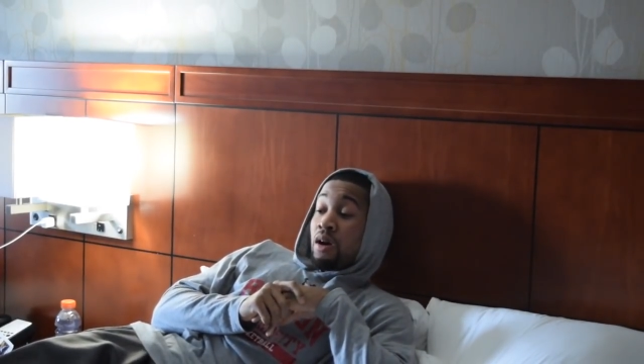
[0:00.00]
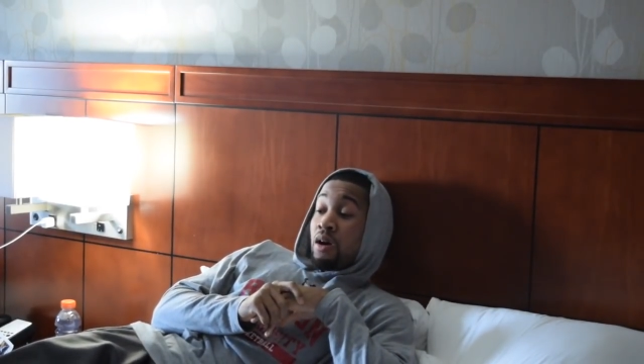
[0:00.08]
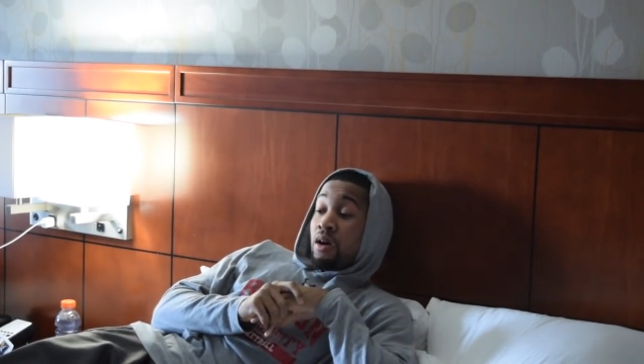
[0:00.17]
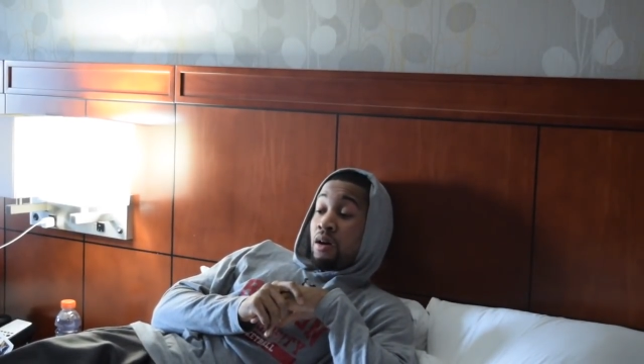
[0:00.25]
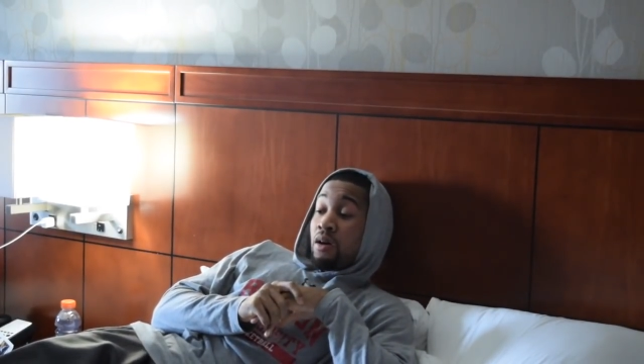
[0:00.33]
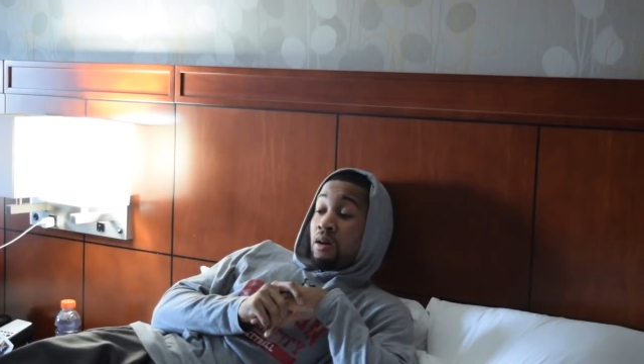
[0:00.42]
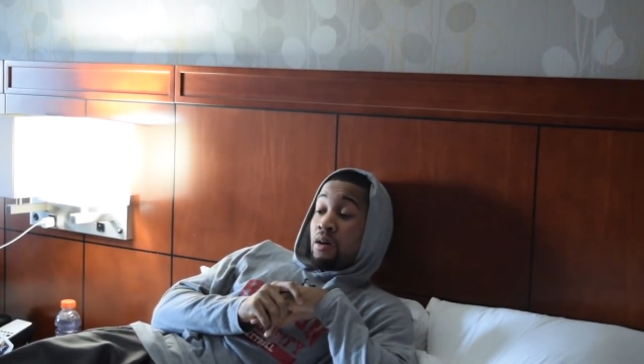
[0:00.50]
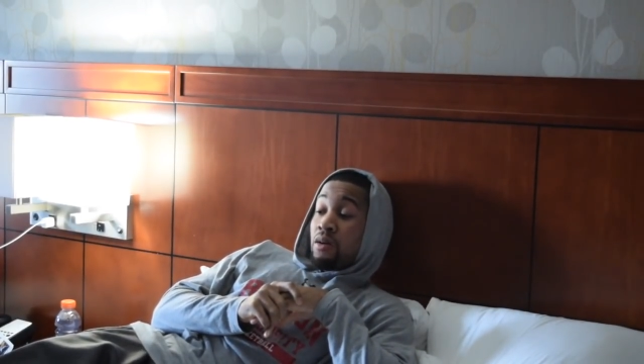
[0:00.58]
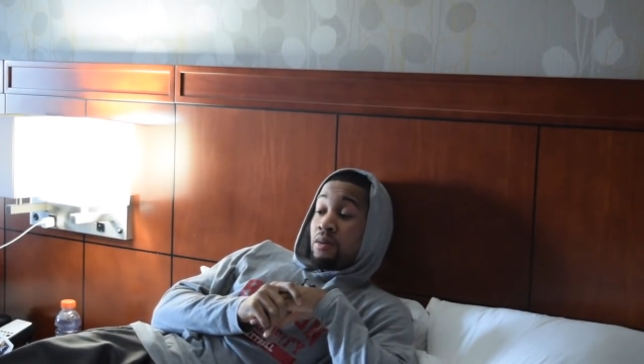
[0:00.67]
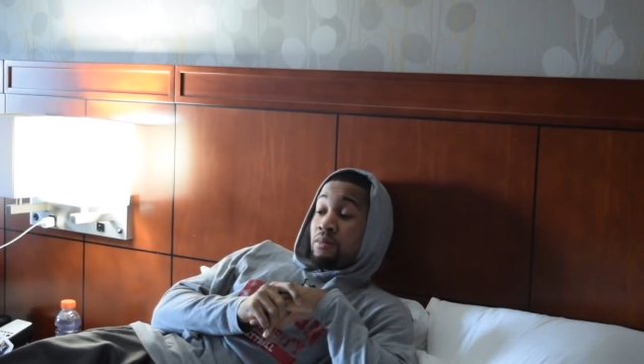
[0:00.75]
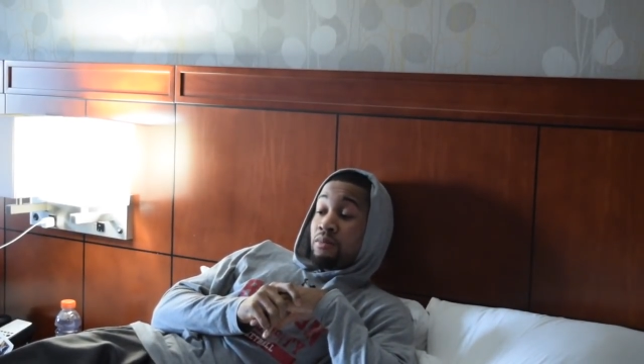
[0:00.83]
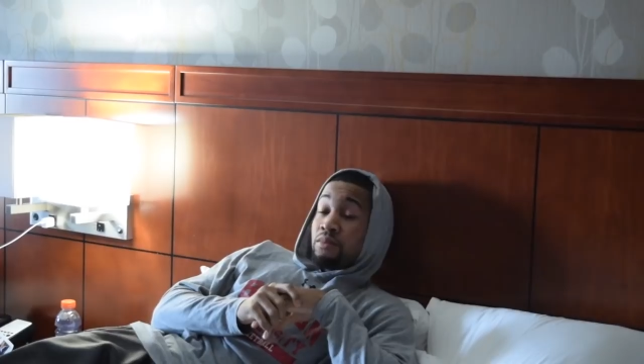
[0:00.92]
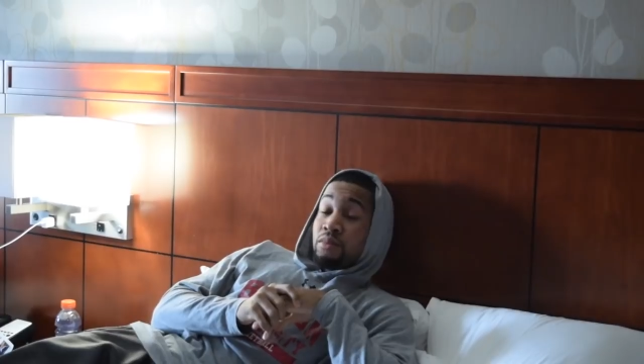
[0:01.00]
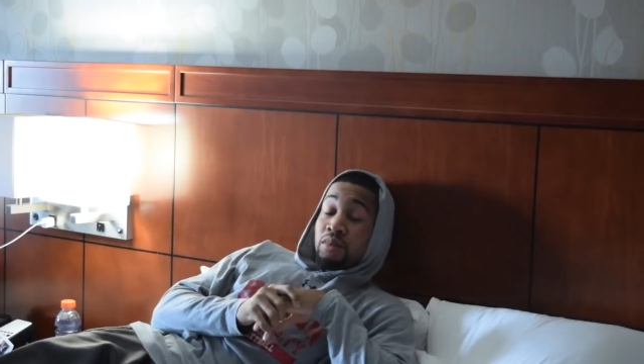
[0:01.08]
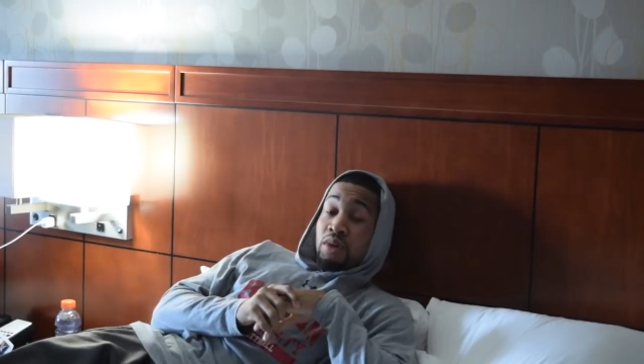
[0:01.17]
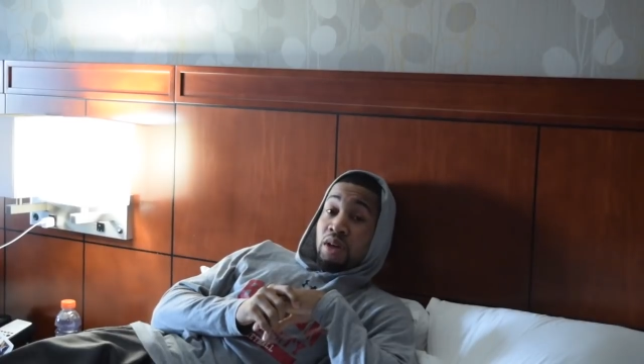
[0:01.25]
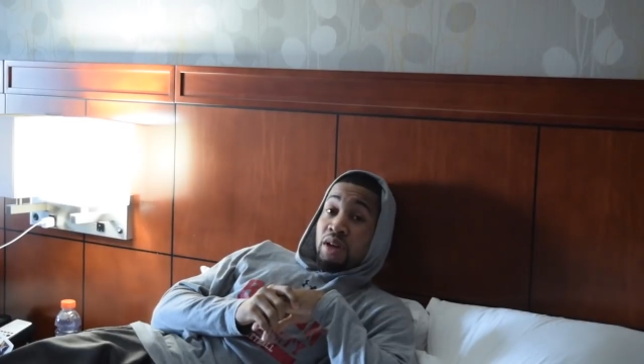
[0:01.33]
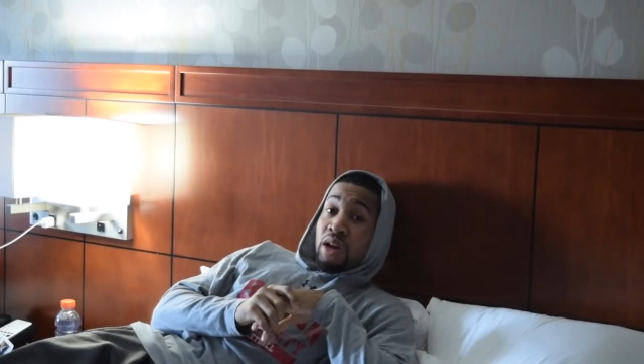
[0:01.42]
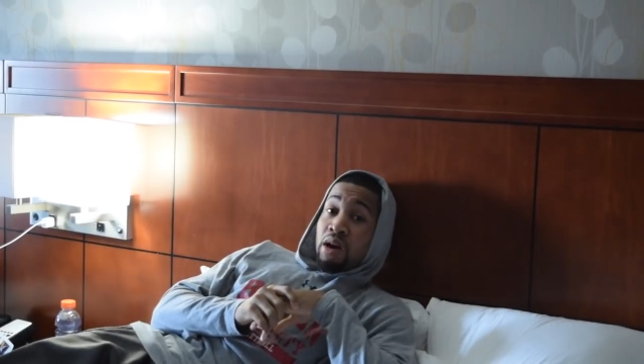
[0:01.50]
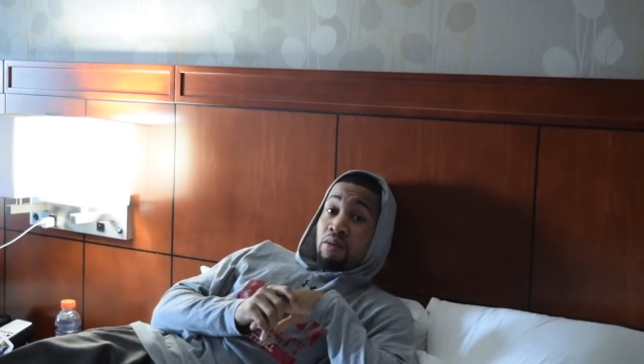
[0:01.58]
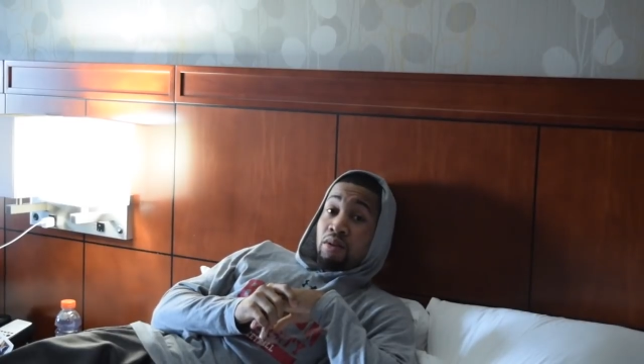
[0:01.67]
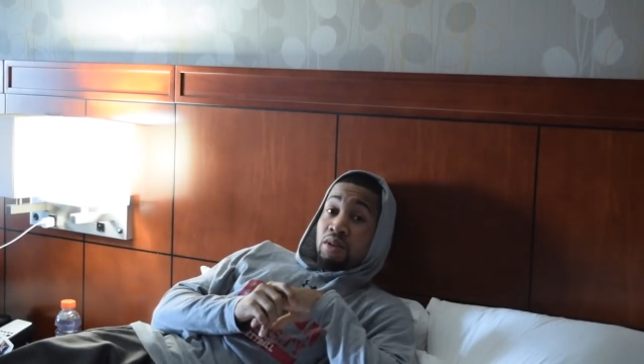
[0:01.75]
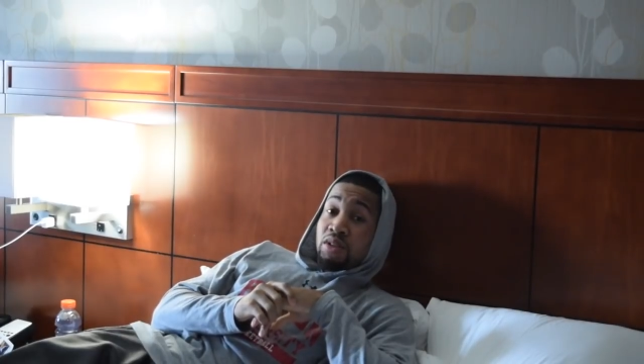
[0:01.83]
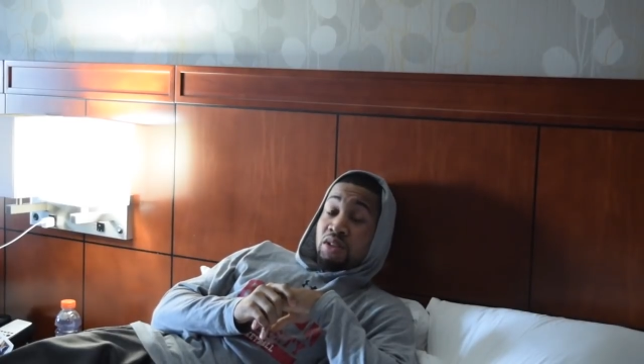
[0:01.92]
Now
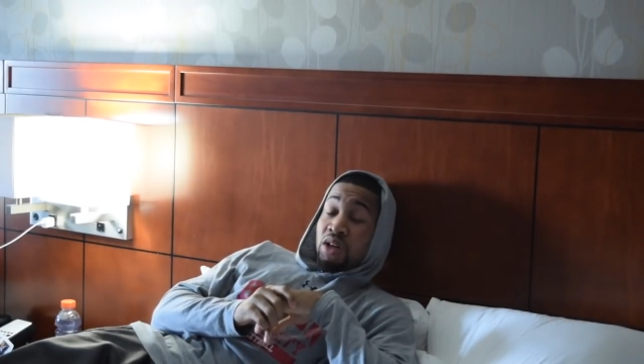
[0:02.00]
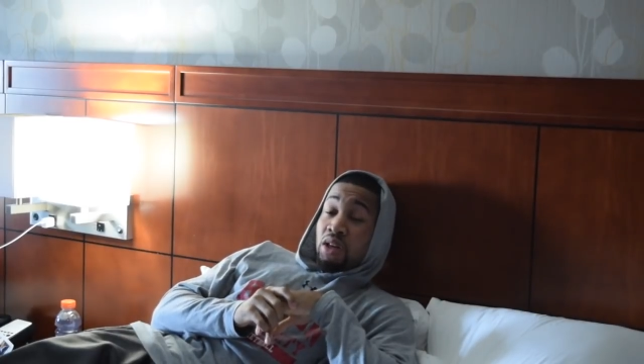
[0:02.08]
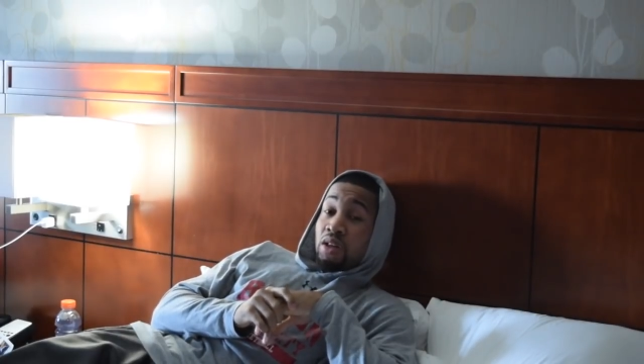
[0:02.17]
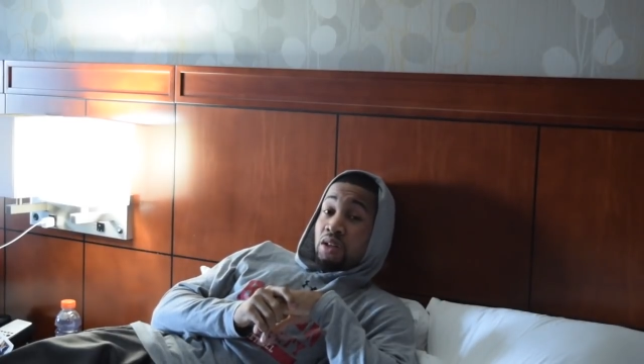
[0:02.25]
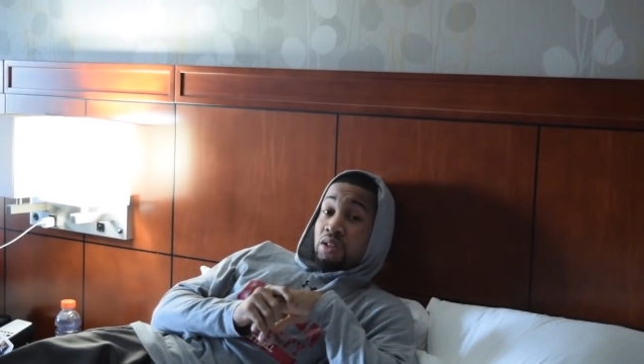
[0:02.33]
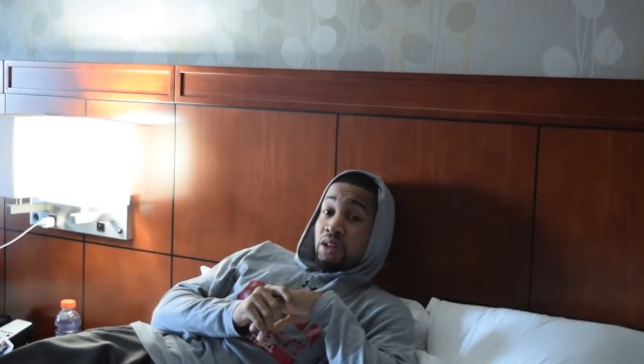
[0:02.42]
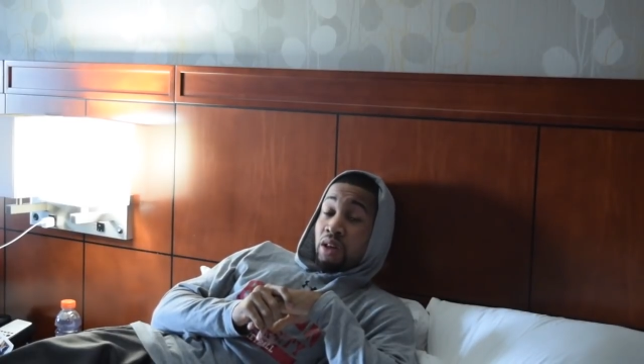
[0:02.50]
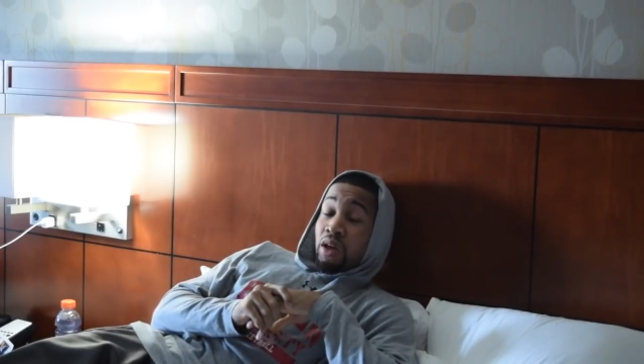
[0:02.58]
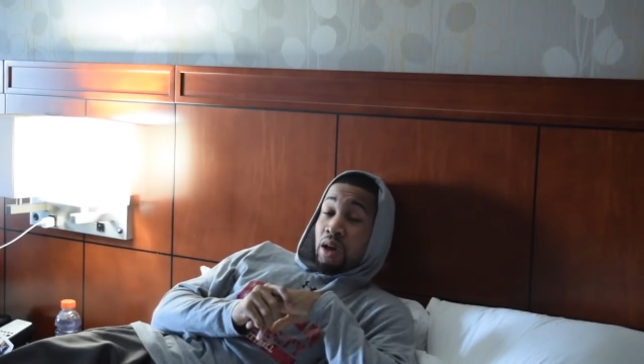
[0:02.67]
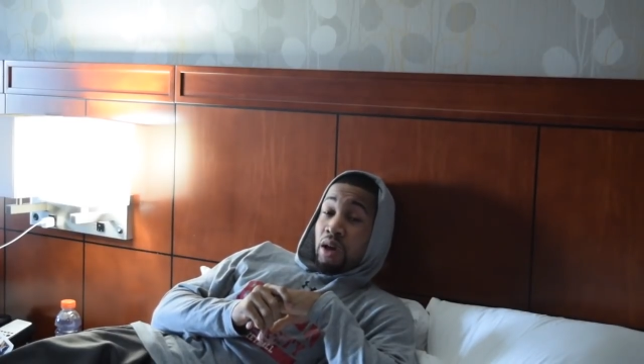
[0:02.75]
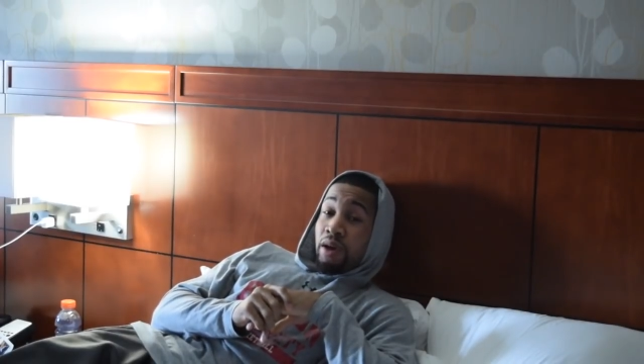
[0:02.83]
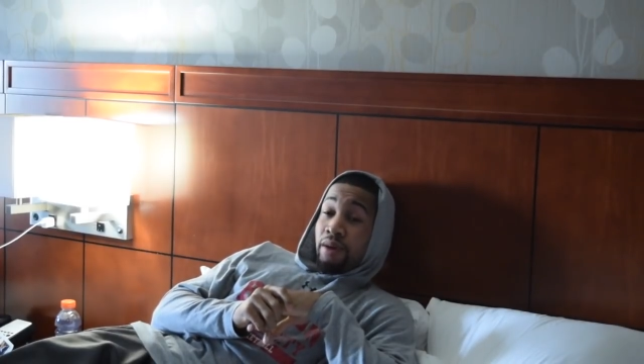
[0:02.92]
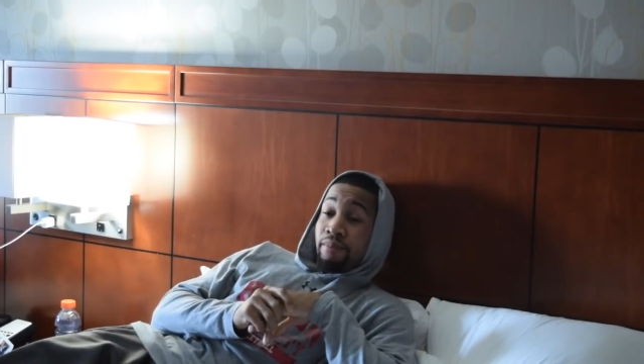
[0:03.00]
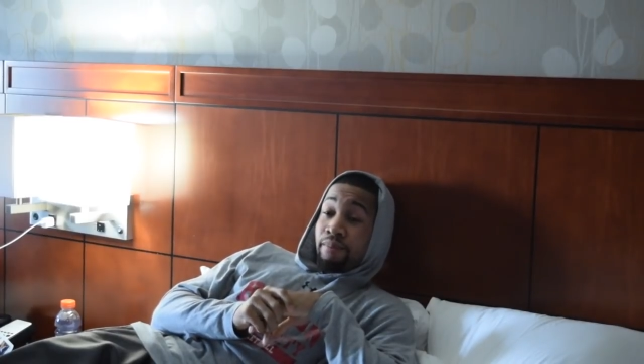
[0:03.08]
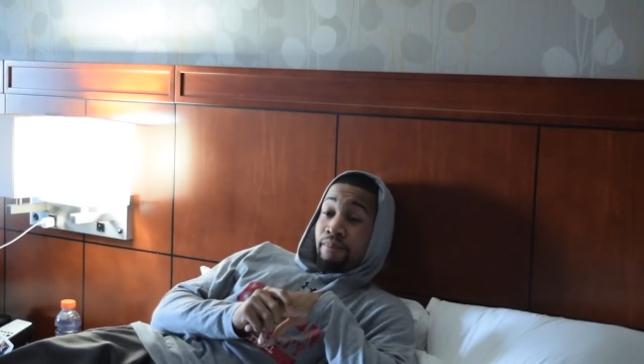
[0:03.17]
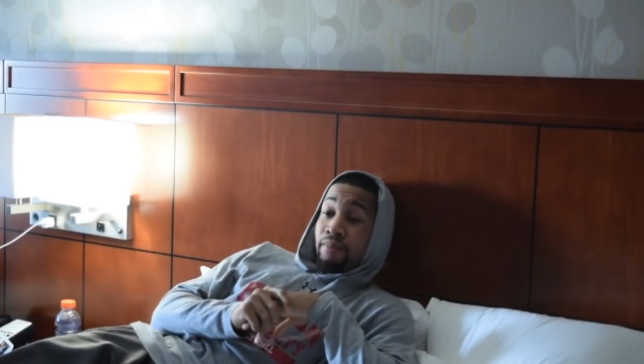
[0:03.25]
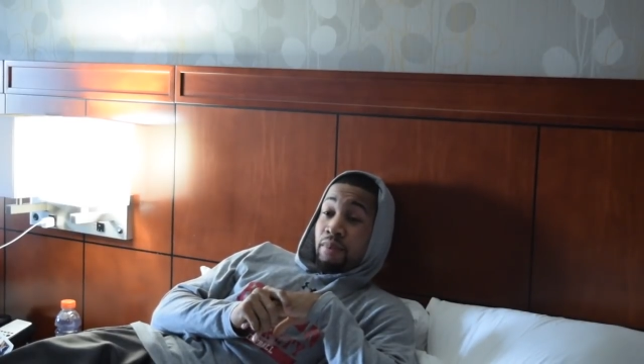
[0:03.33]
we're just chilling until the game.